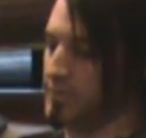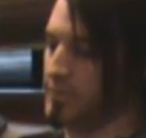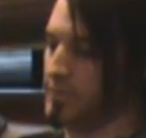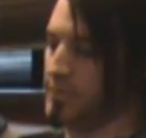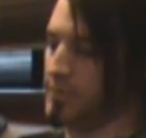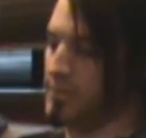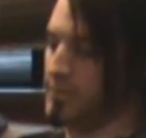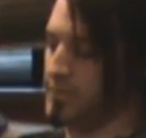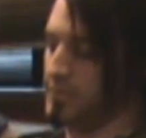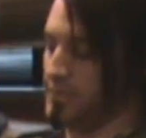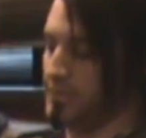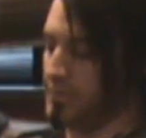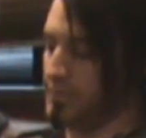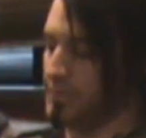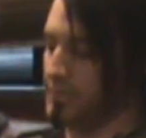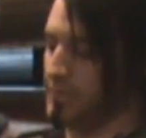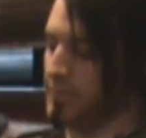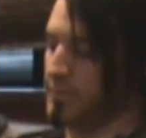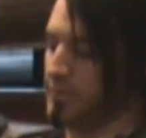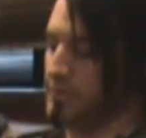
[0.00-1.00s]

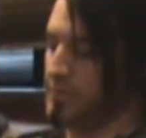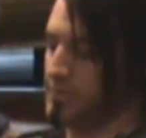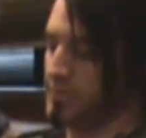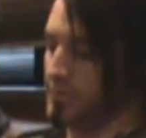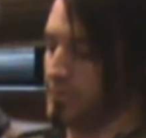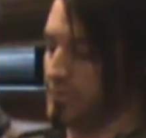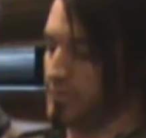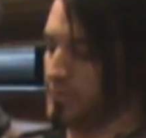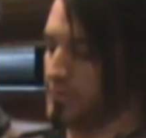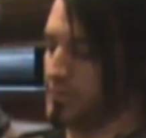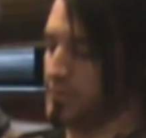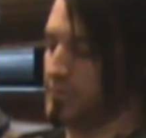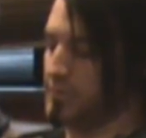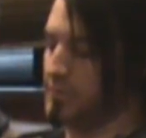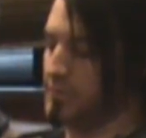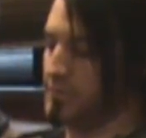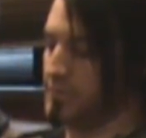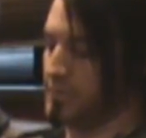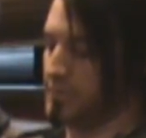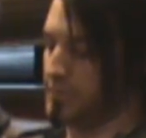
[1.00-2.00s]

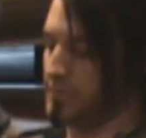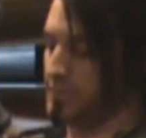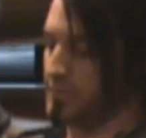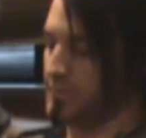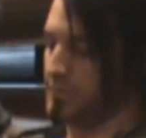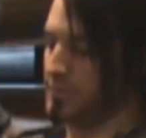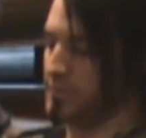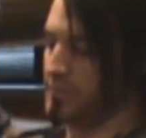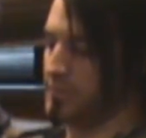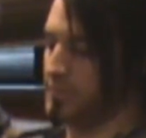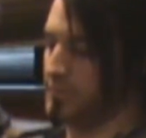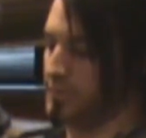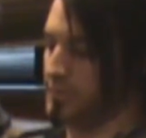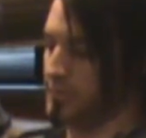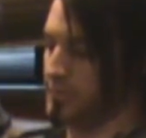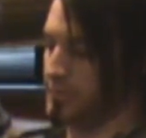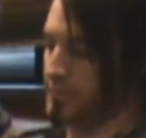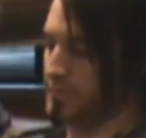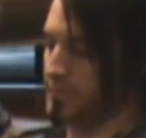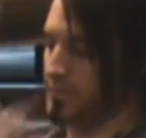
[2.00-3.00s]

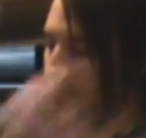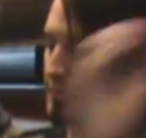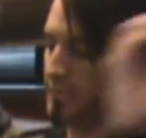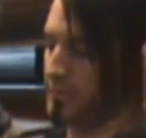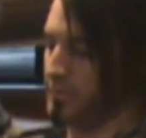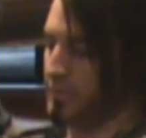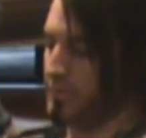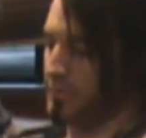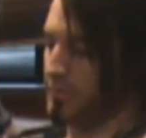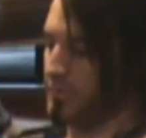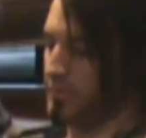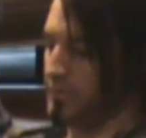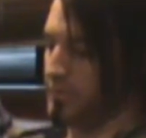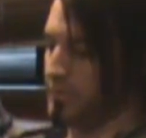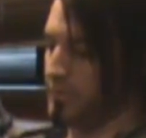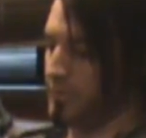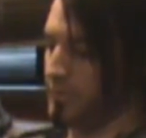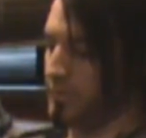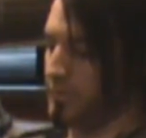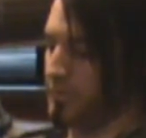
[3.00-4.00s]

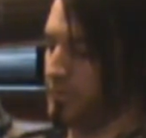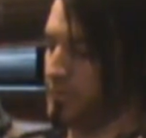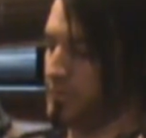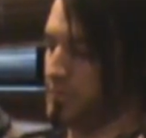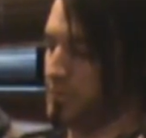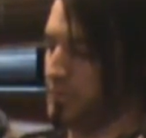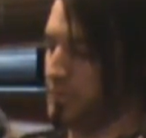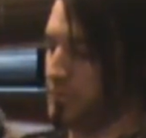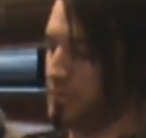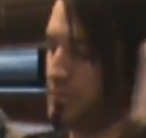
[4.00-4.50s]
(not speaking)